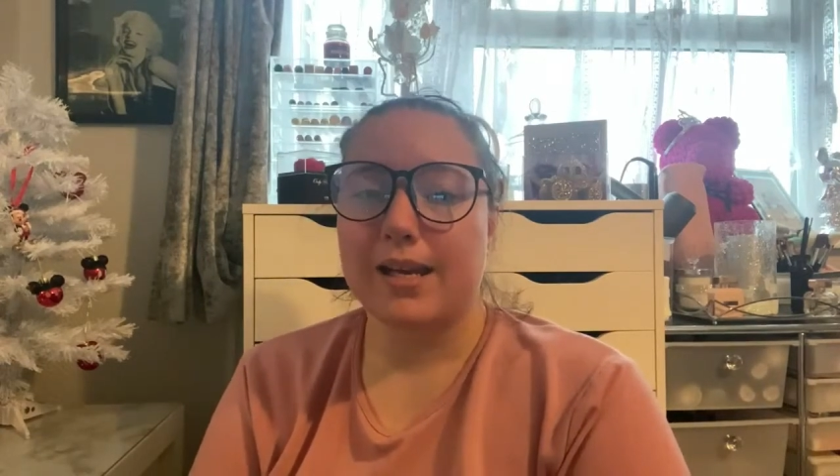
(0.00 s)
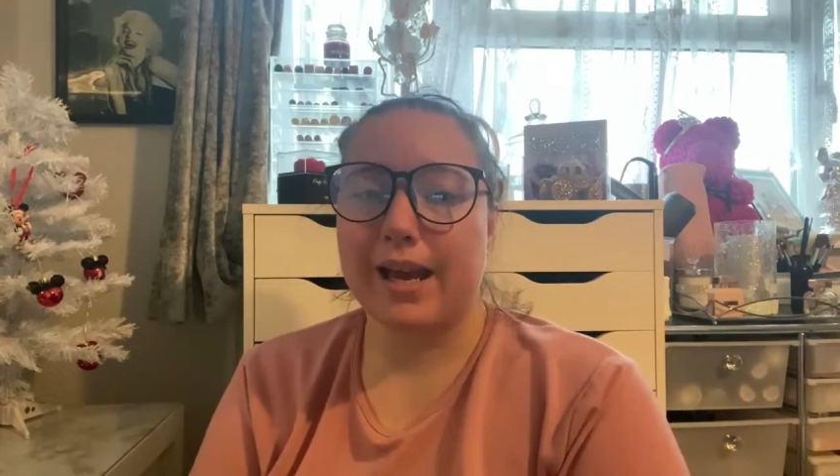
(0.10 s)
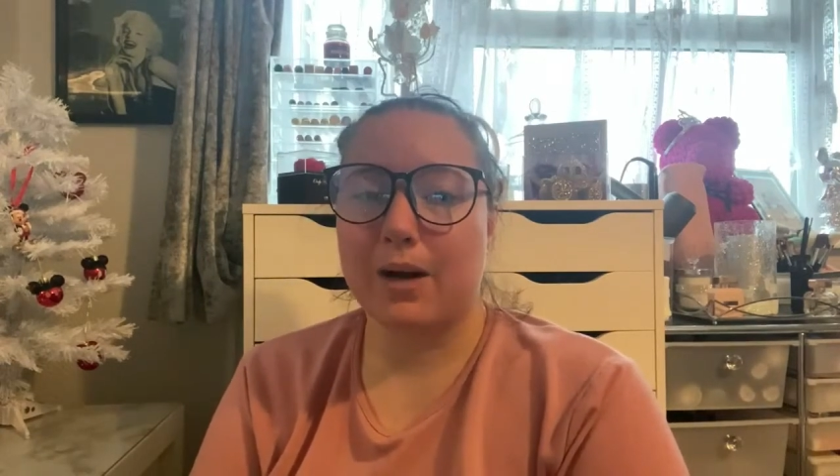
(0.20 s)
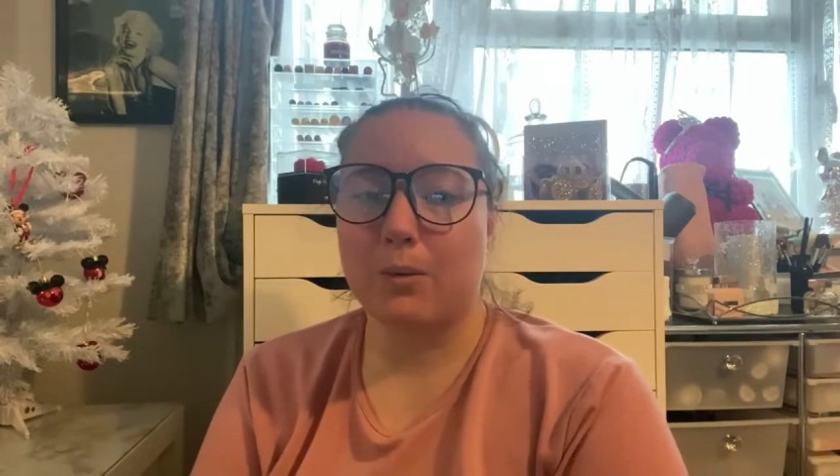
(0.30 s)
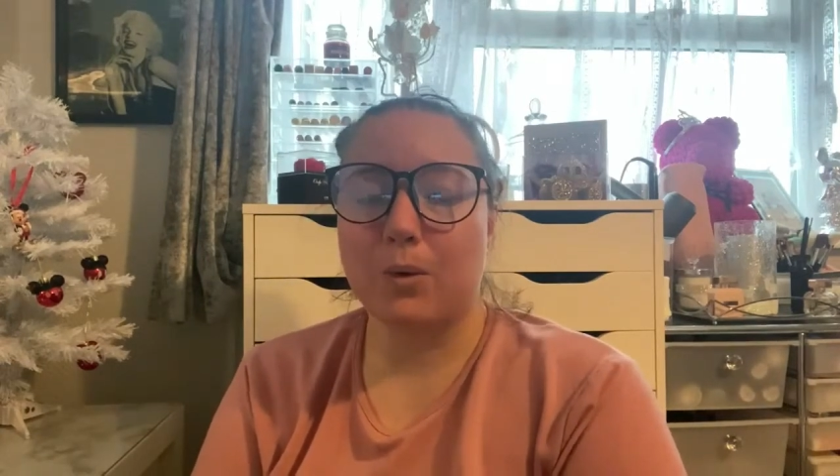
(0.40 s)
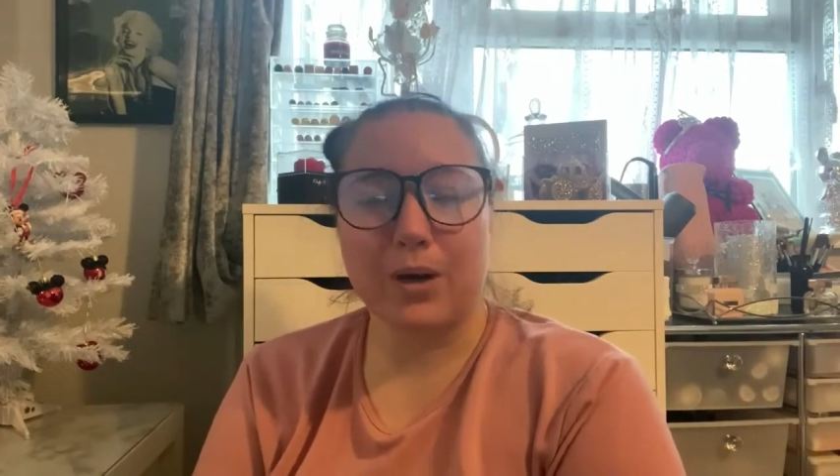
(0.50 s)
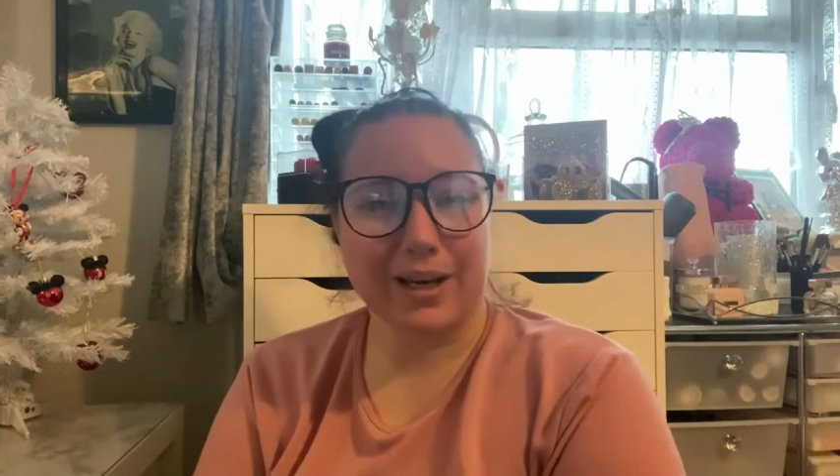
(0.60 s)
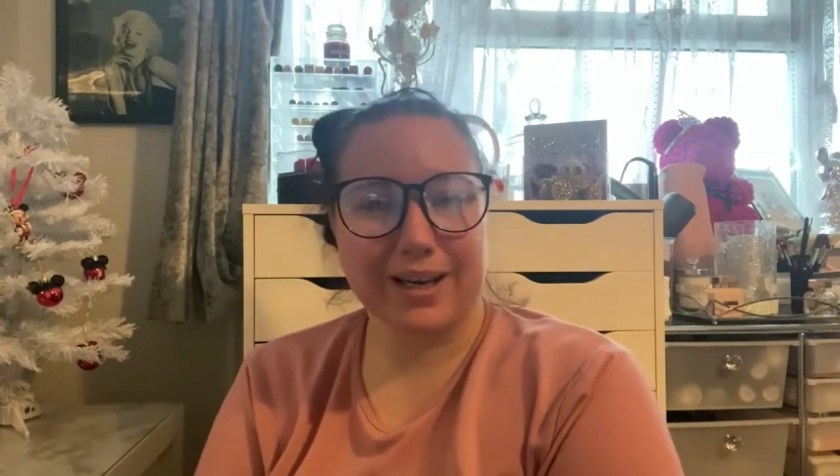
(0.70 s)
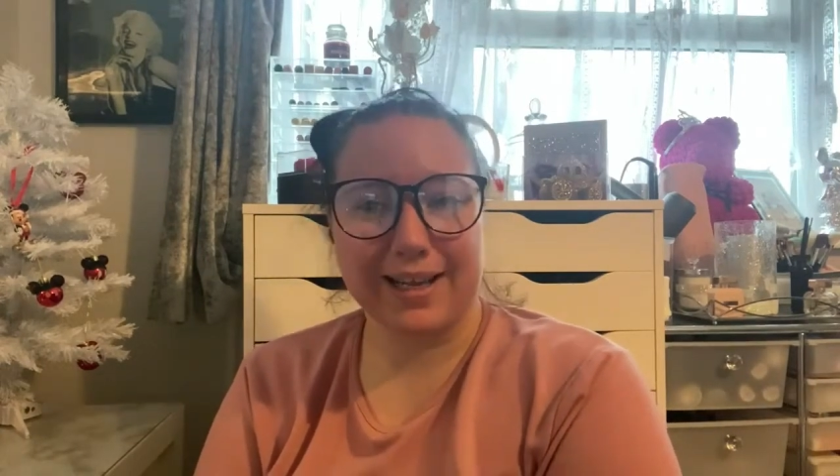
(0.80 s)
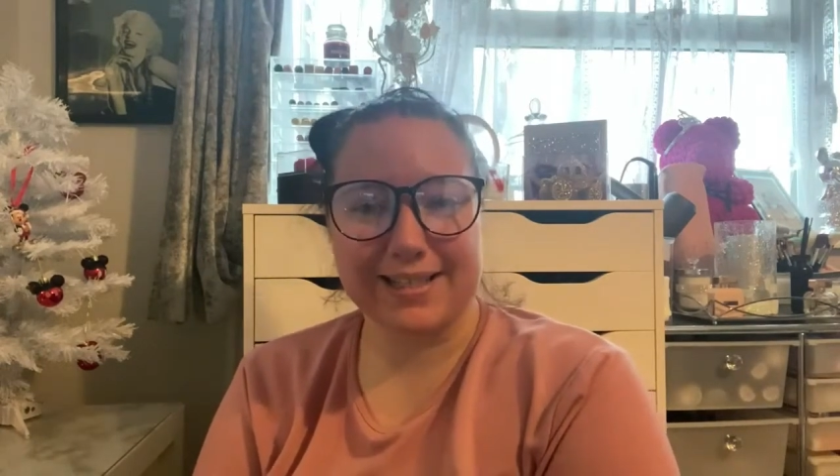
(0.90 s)
Now, what
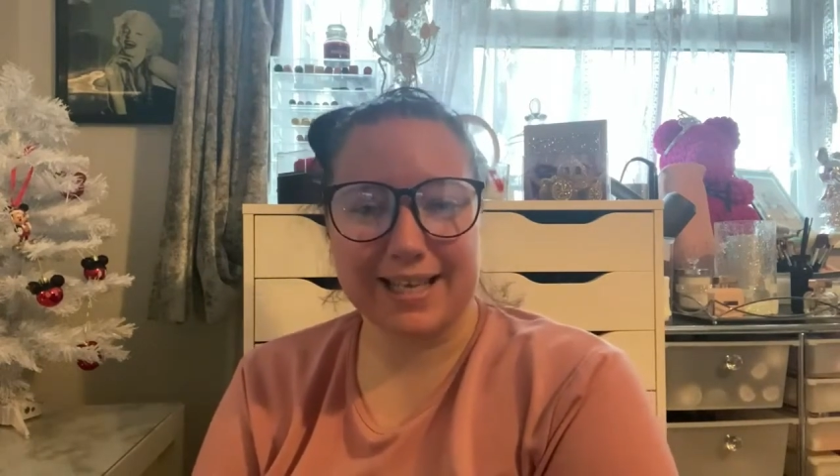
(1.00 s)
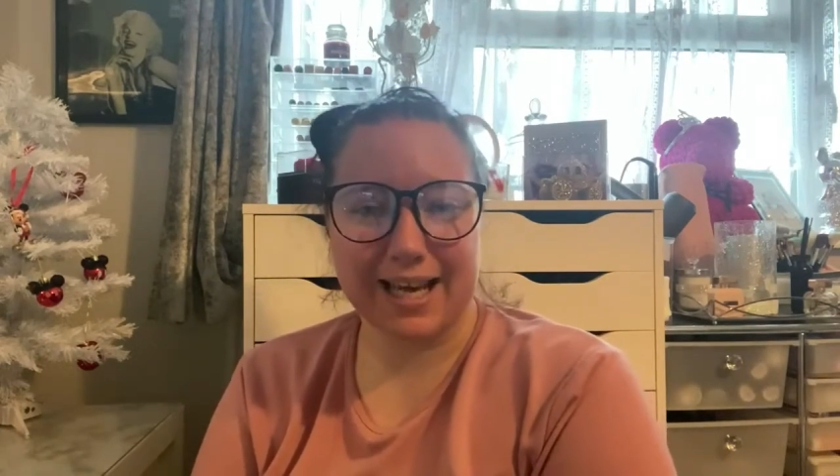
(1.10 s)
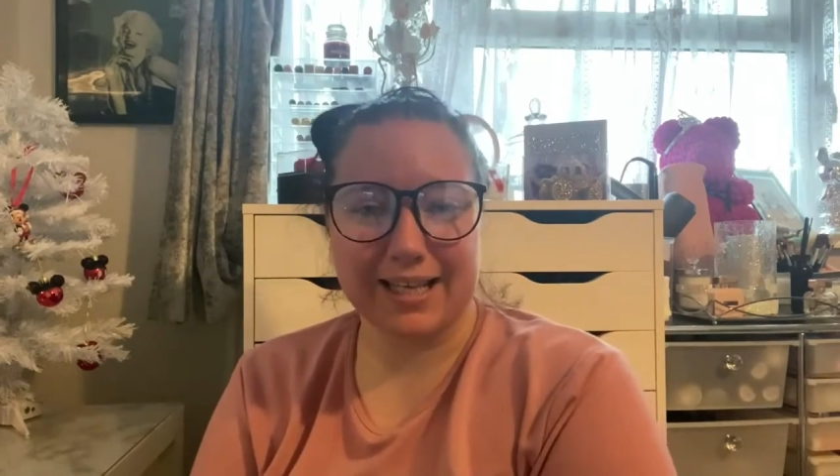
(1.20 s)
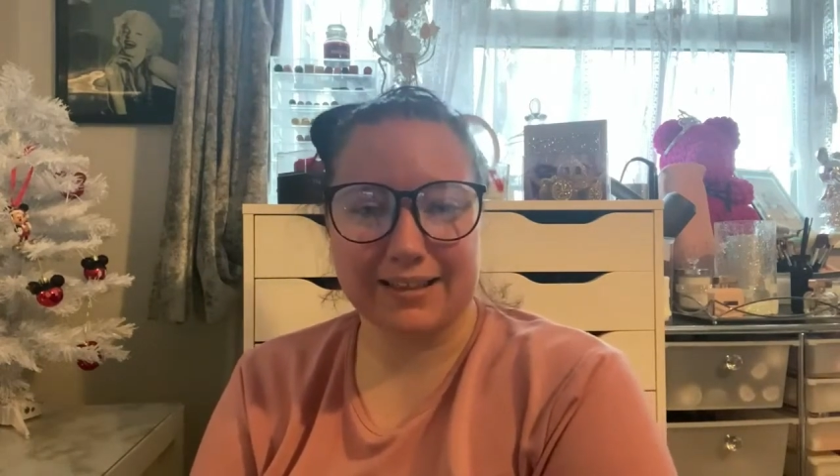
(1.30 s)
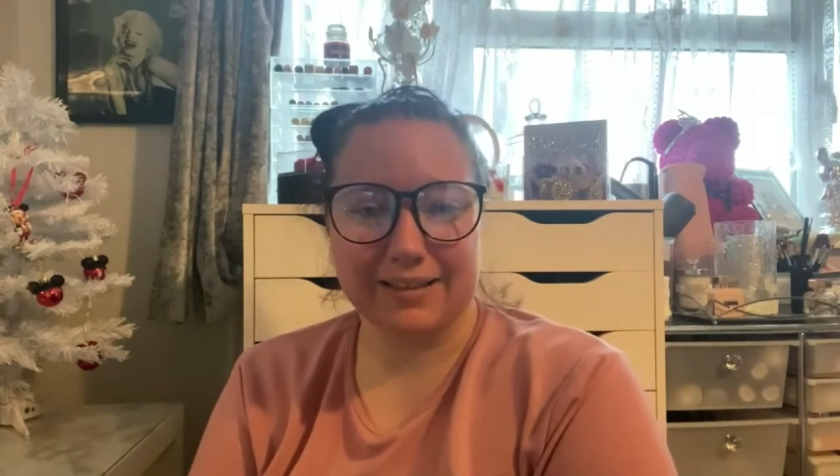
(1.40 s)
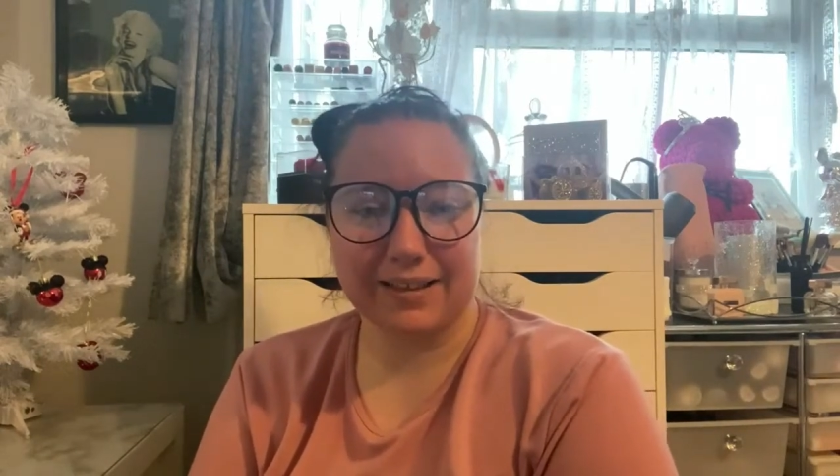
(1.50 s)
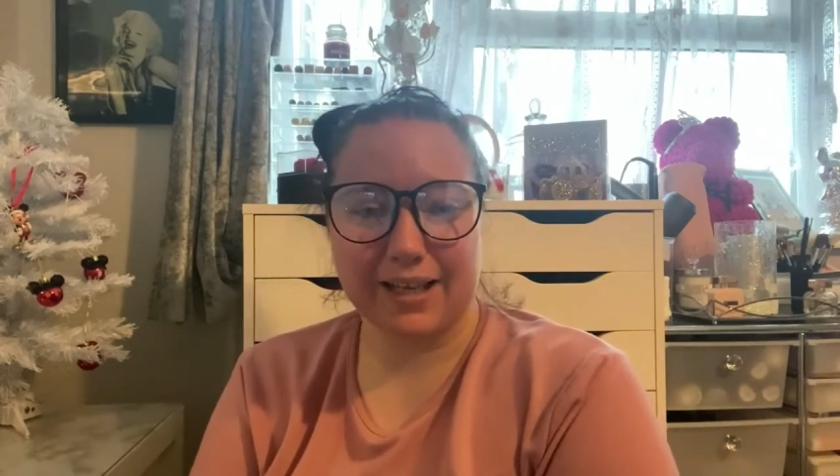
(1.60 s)
can I say?